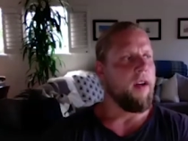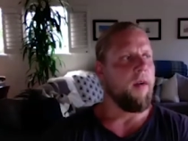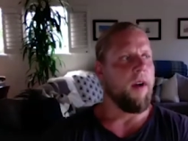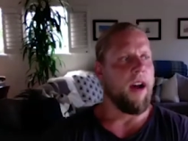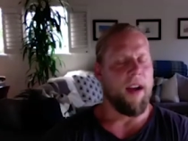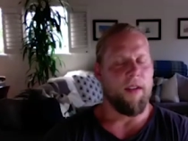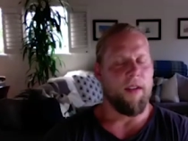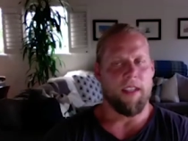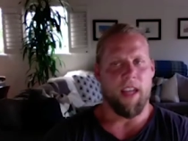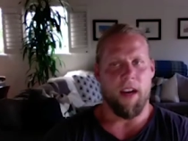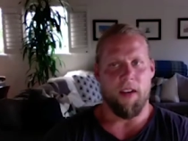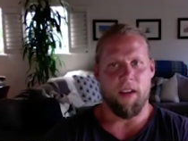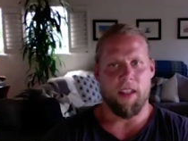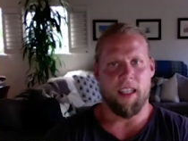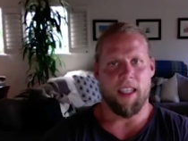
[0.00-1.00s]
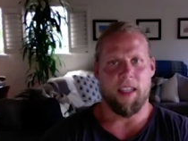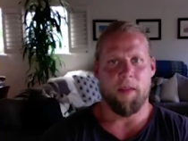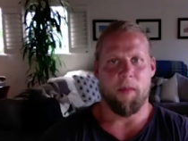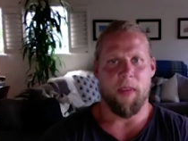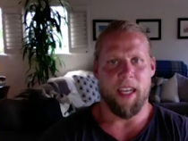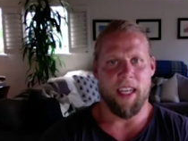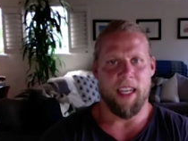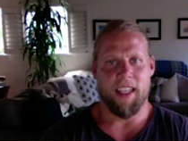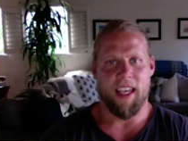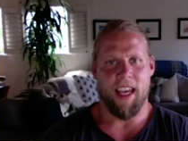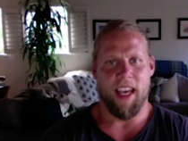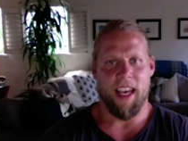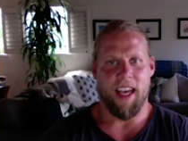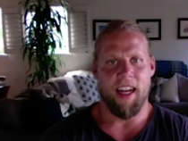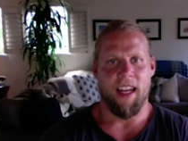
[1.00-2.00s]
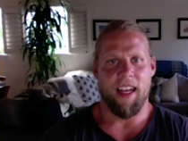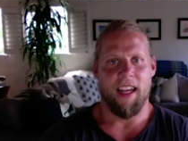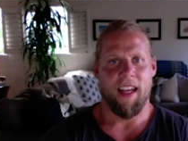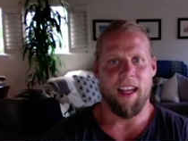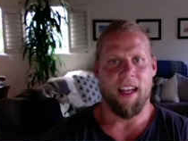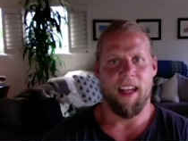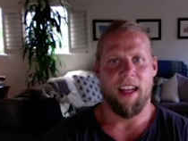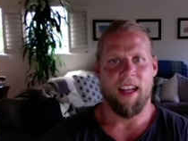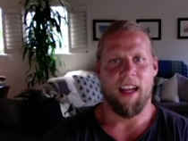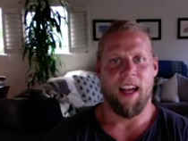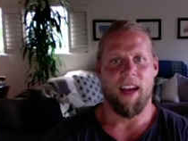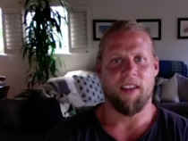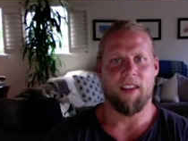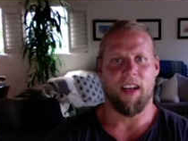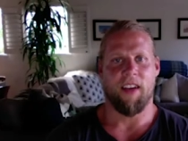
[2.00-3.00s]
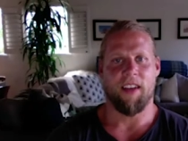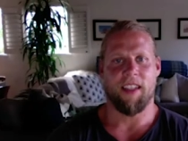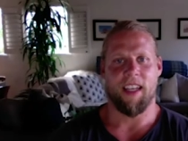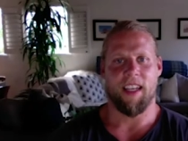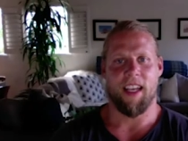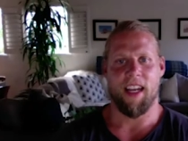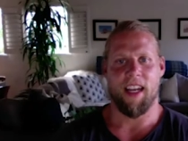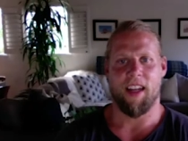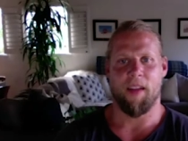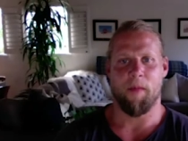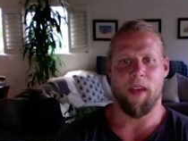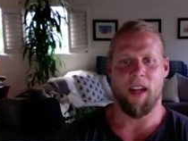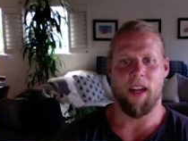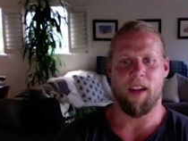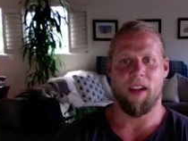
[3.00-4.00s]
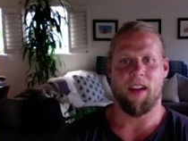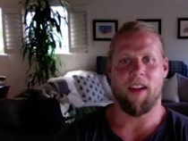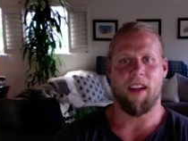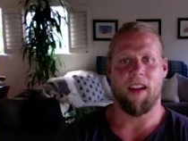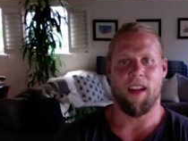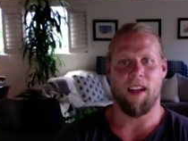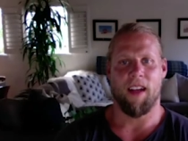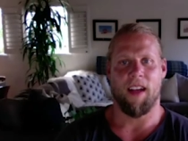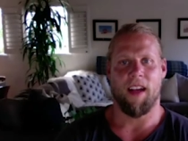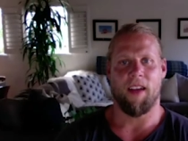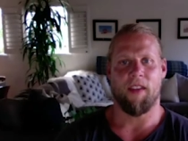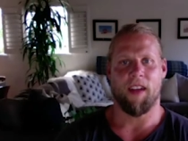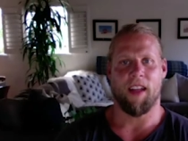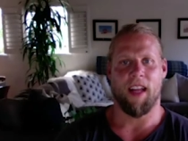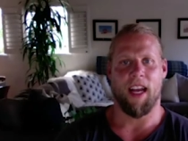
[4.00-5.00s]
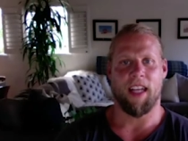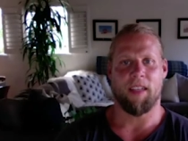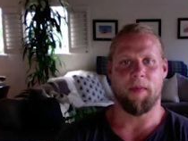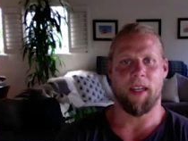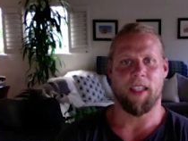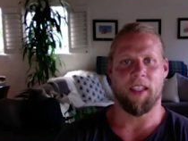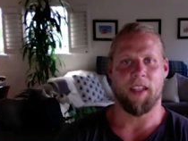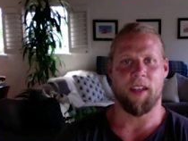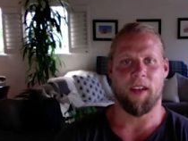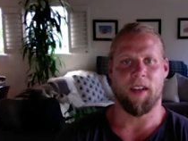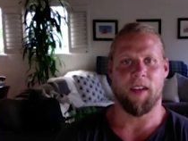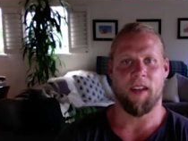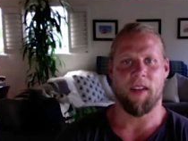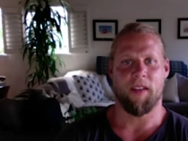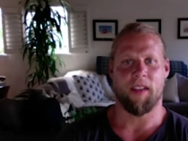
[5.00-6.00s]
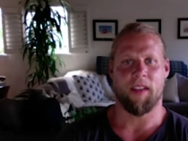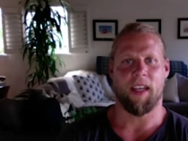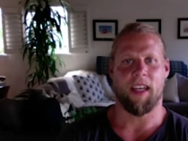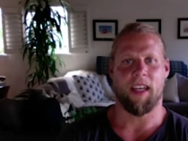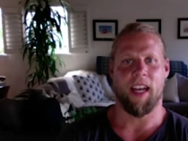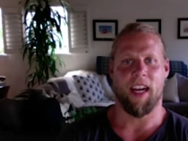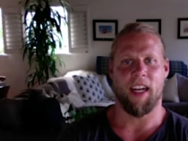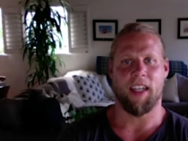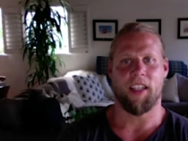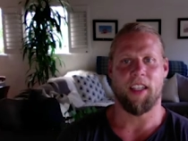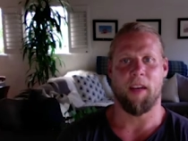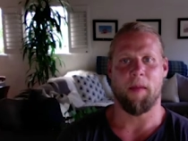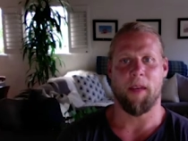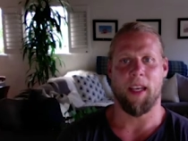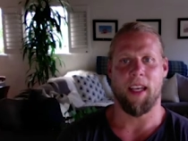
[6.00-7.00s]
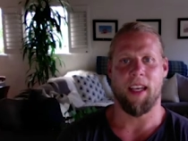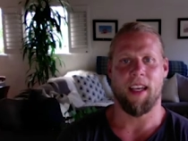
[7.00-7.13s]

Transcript: Well, I was always like the biggest kid. I was always the kid in the middle of the class picture that was like kind of chubby.